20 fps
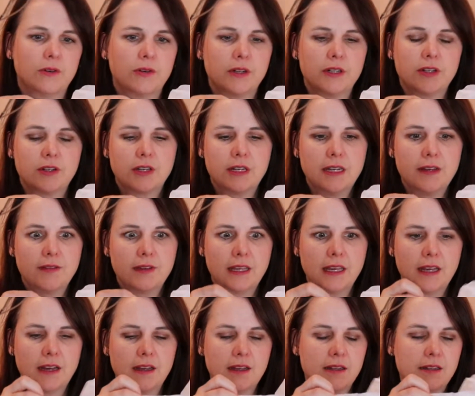or you can even
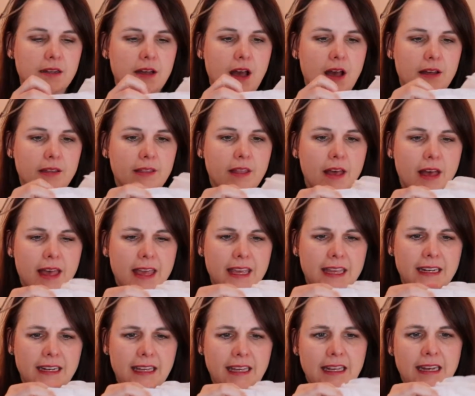get it
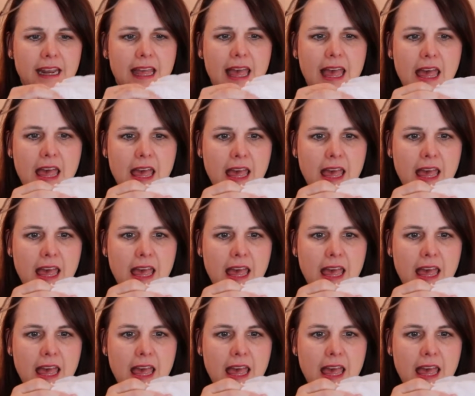online in